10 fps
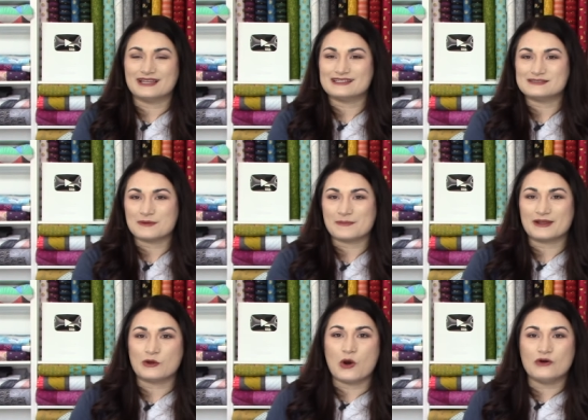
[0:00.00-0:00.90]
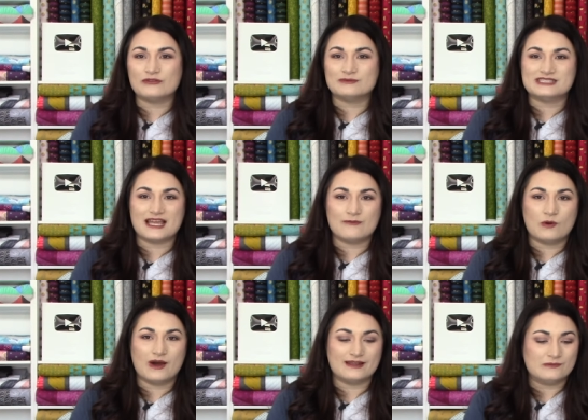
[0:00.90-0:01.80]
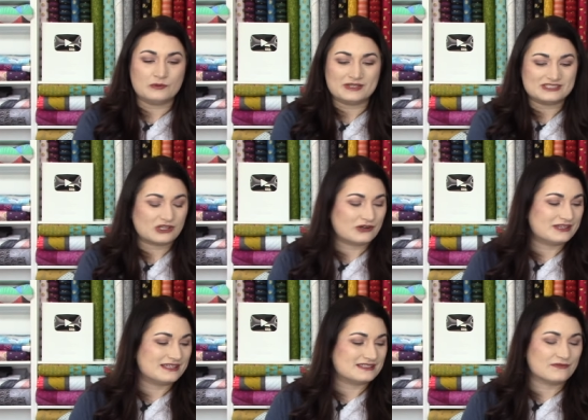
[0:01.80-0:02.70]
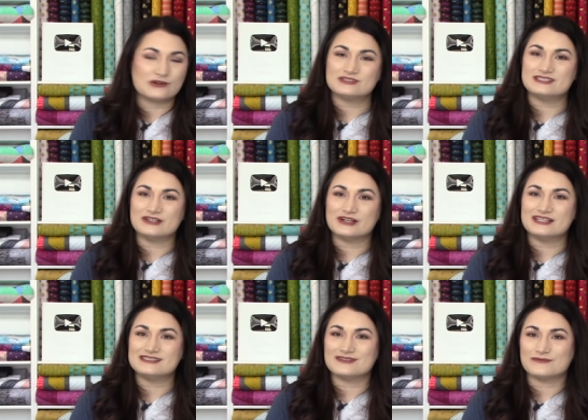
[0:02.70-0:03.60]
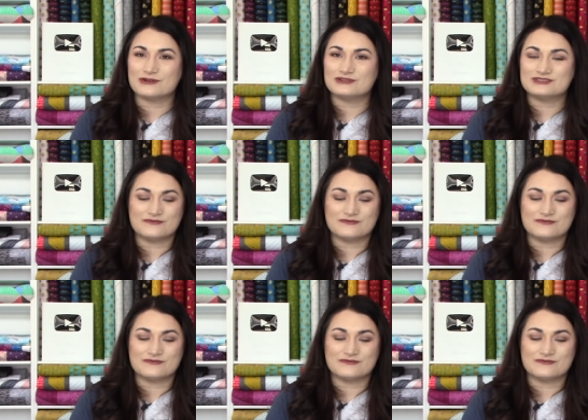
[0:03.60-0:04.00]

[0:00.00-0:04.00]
That has been my goal from day one when we started this first series, the first